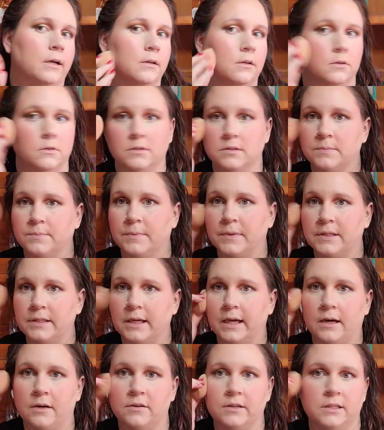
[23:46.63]
yeah, no, it's
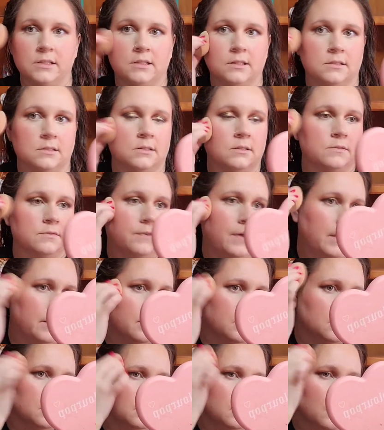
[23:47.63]
blending out. This is fine.
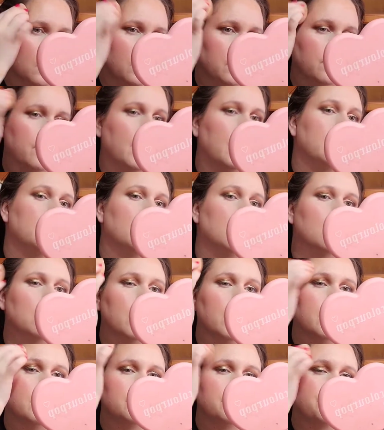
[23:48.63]
This is going fine.
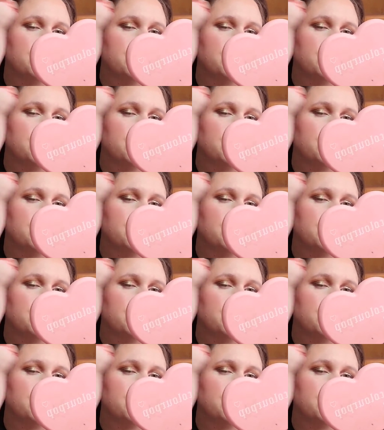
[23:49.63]
Okay.